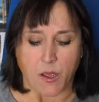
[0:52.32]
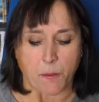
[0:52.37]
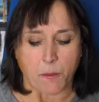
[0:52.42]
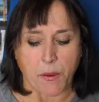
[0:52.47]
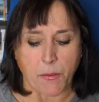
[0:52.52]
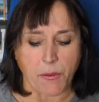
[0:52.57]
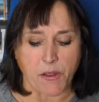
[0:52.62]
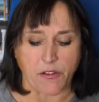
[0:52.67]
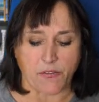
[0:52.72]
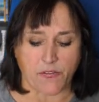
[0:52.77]

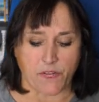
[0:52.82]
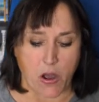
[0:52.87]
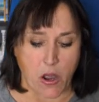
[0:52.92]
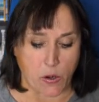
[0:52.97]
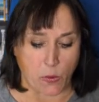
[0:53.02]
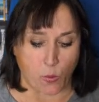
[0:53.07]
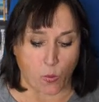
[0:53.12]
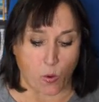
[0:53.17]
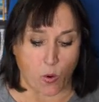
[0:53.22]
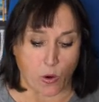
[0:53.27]
People have
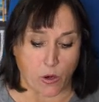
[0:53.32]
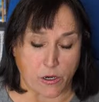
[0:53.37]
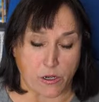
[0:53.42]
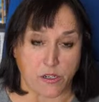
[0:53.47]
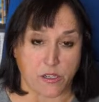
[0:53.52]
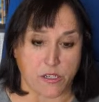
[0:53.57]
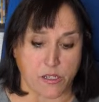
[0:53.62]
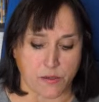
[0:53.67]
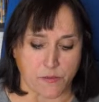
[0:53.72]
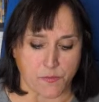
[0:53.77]
fought in
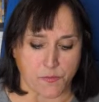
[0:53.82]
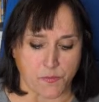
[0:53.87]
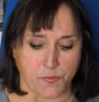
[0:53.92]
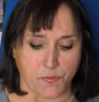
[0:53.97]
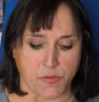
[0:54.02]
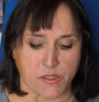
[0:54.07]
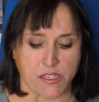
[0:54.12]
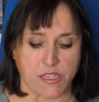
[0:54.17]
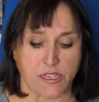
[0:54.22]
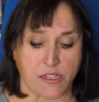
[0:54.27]
wars,
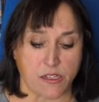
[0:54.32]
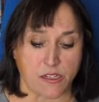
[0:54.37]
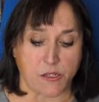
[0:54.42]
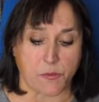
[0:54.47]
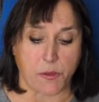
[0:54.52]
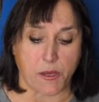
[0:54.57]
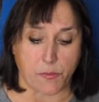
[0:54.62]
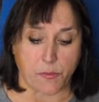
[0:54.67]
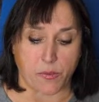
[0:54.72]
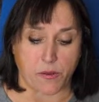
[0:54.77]

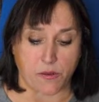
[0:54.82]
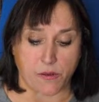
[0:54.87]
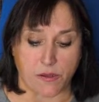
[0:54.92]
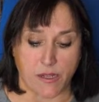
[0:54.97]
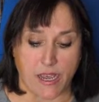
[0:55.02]
killed people,